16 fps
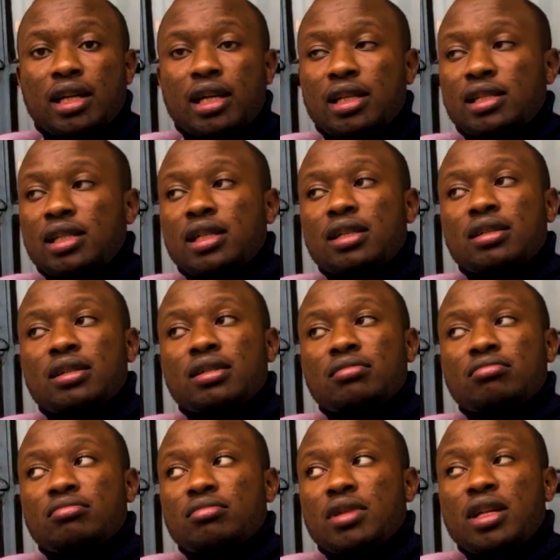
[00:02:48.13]
getting
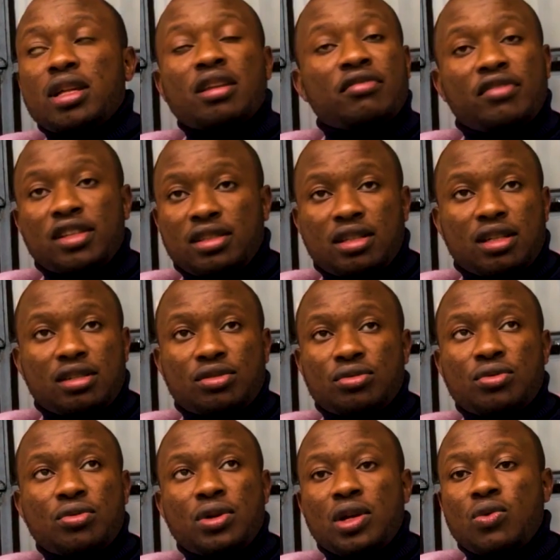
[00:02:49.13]
investors
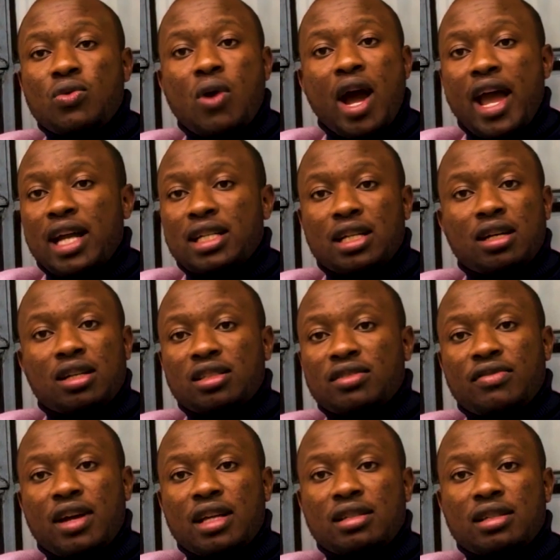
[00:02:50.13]
who will wire
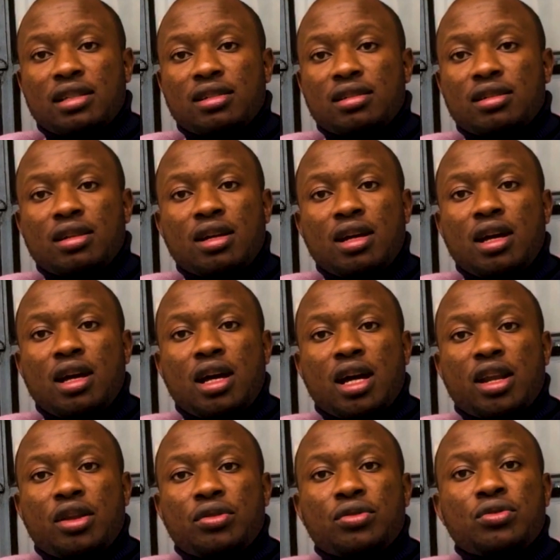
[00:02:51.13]
transfers and
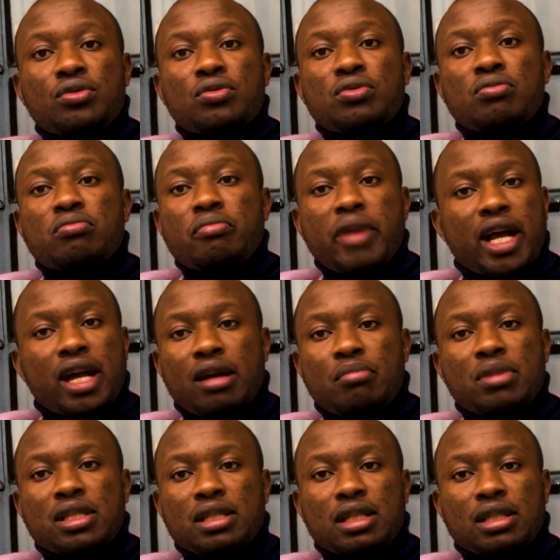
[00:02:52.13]
to do mega
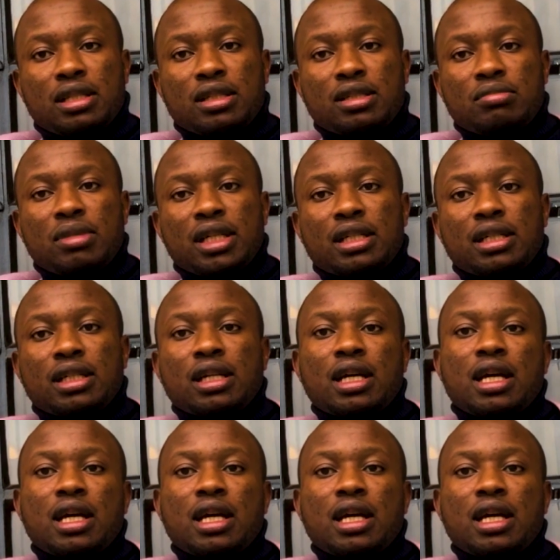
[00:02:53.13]
businesses. But